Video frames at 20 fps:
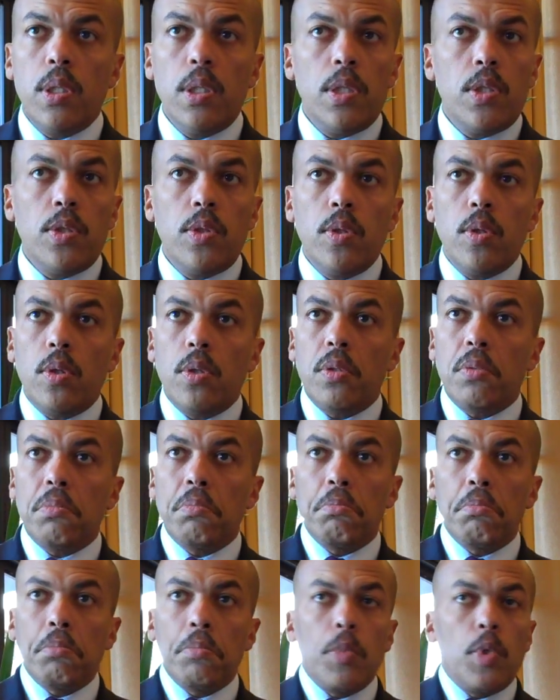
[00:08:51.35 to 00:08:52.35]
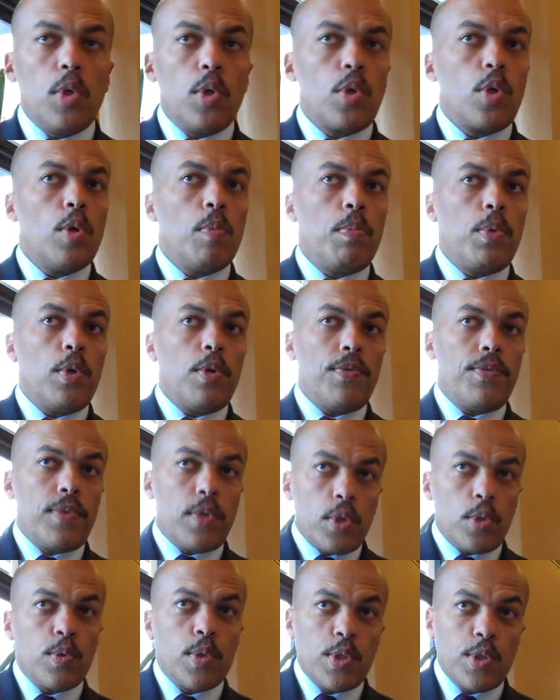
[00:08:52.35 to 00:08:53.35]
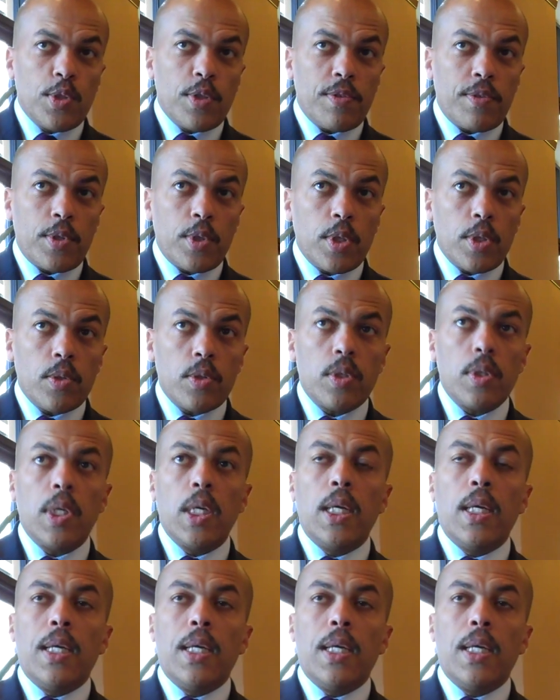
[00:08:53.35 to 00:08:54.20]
It's not a couple of hundreds of hours,